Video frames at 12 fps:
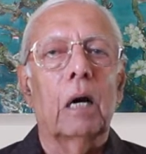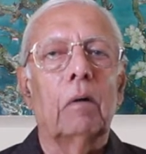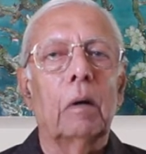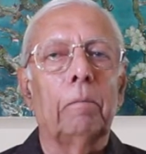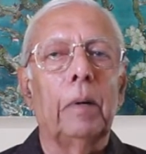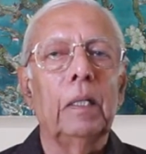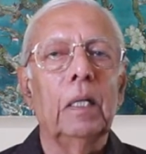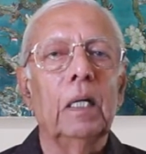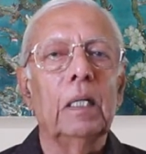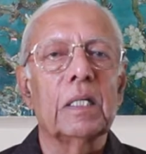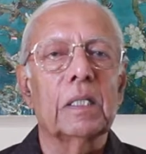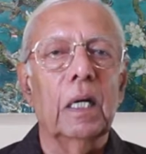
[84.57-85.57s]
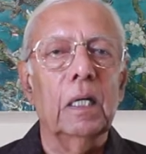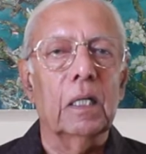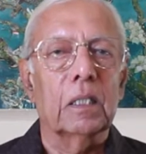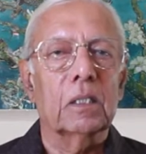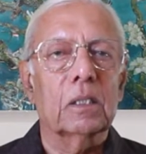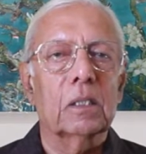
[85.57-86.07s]
our present
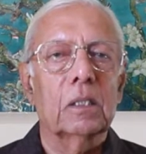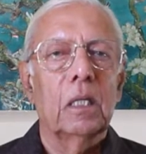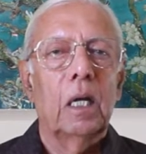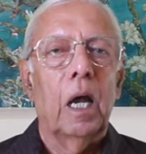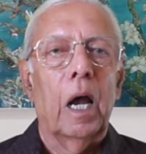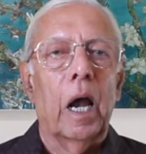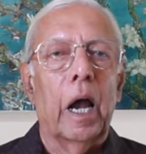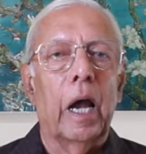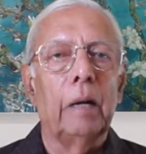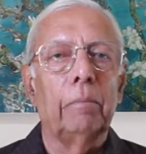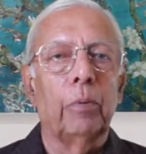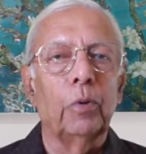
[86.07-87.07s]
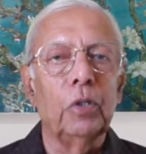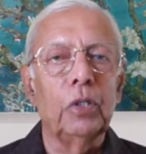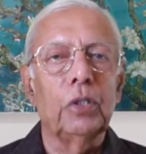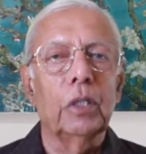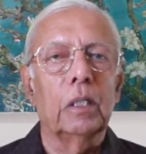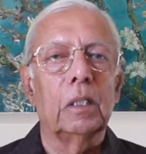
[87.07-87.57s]
status and
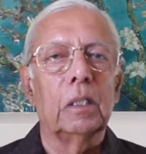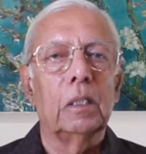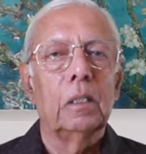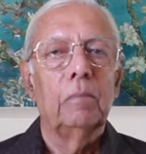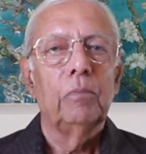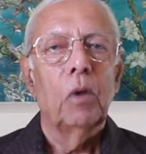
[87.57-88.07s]
position